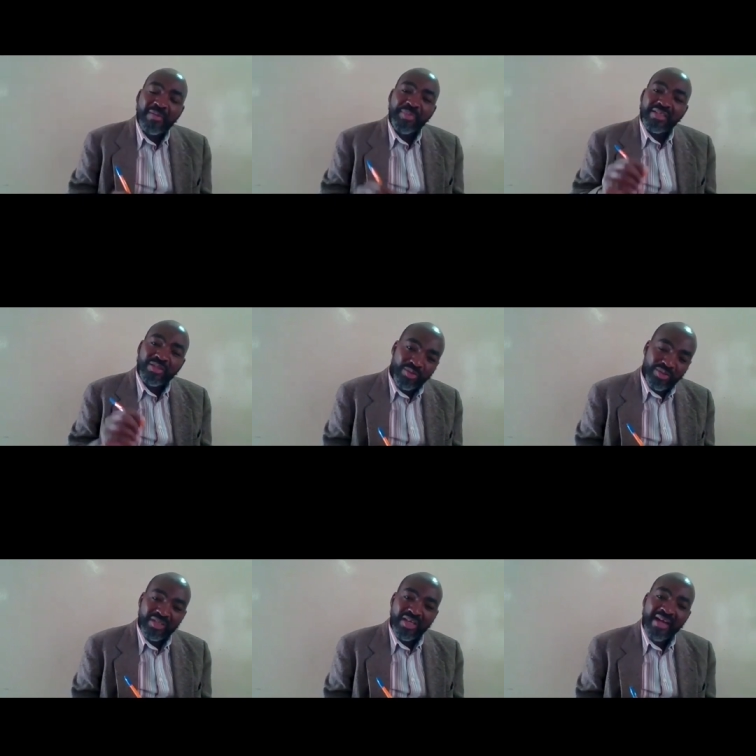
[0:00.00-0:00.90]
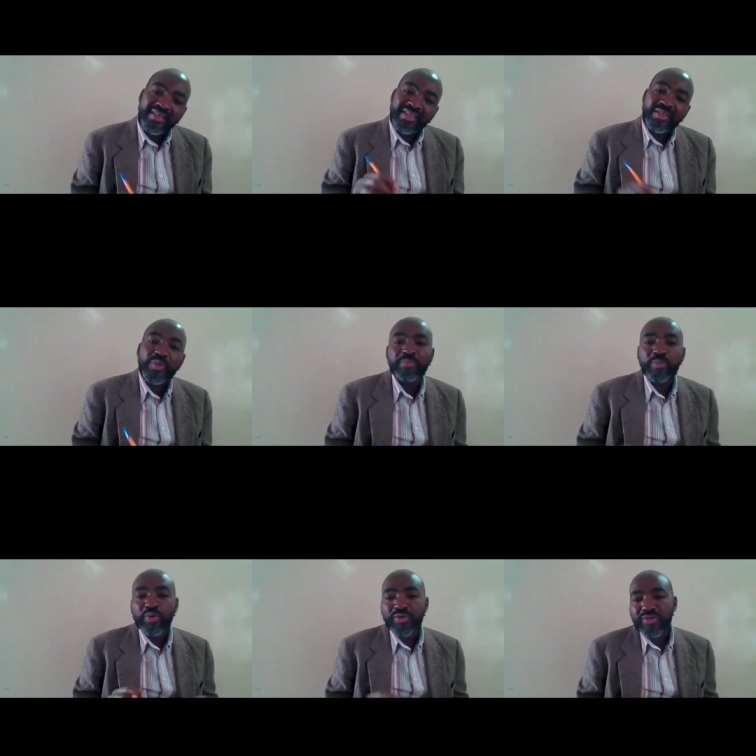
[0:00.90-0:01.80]
stepping stone and deal with
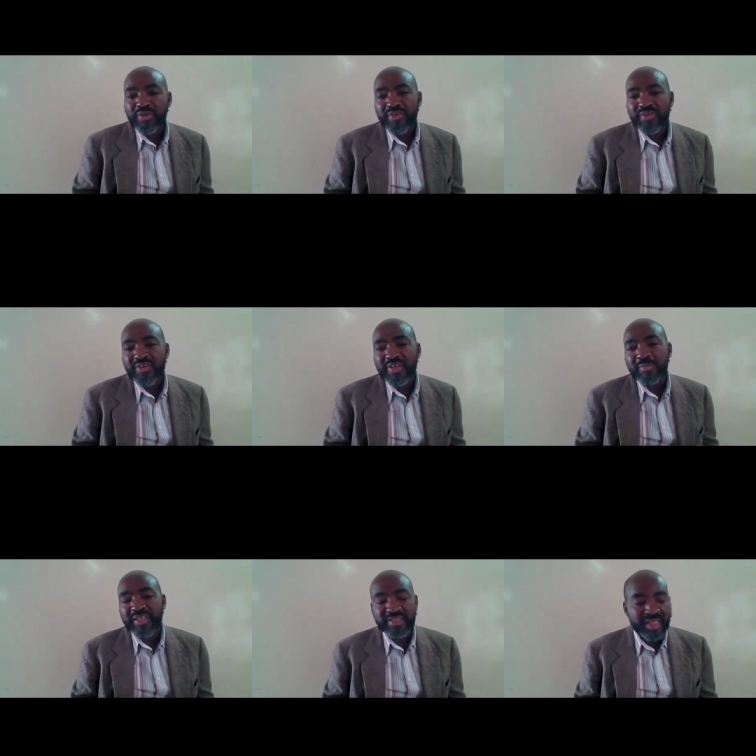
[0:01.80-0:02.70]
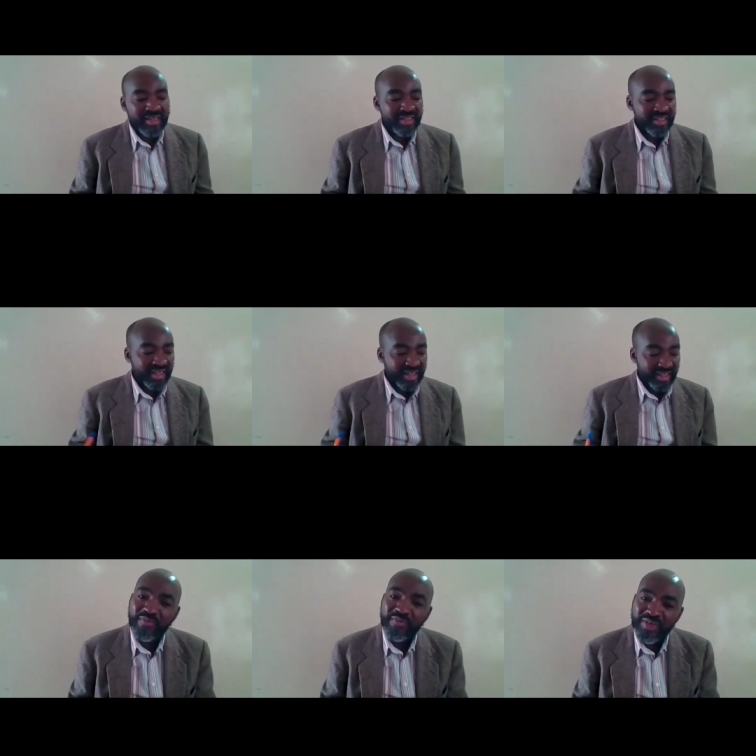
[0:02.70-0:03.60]
both the means and
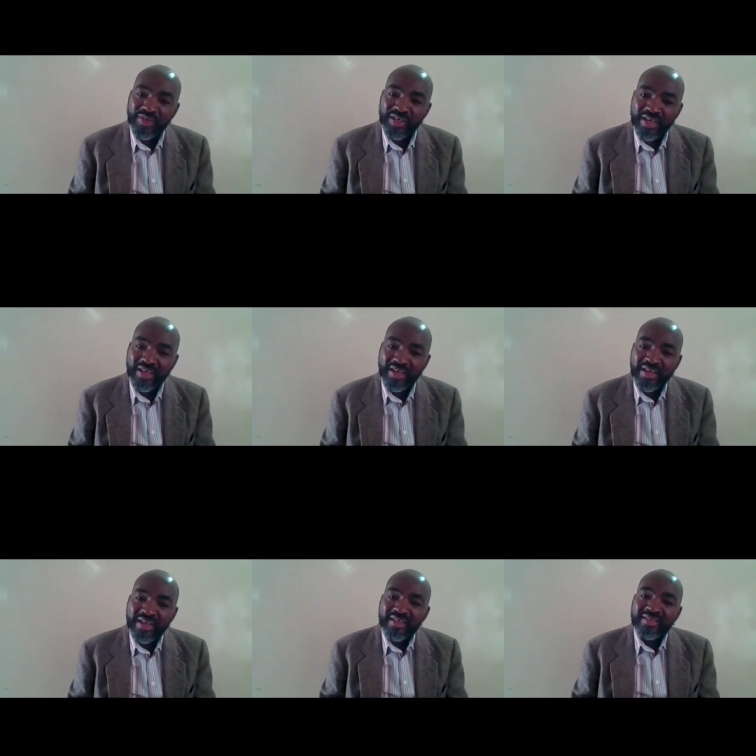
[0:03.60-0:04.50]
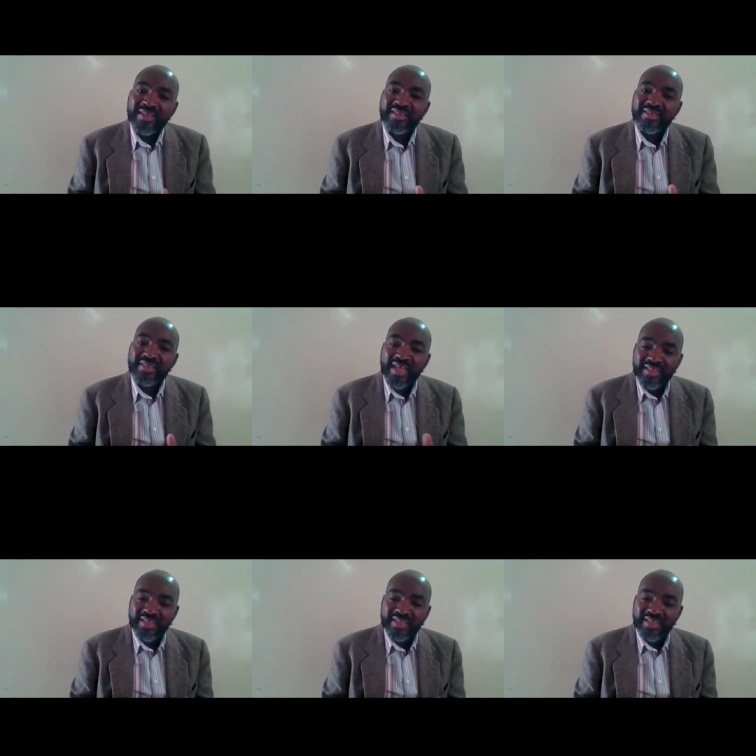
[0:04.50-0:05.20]
the end. Create a situation for a good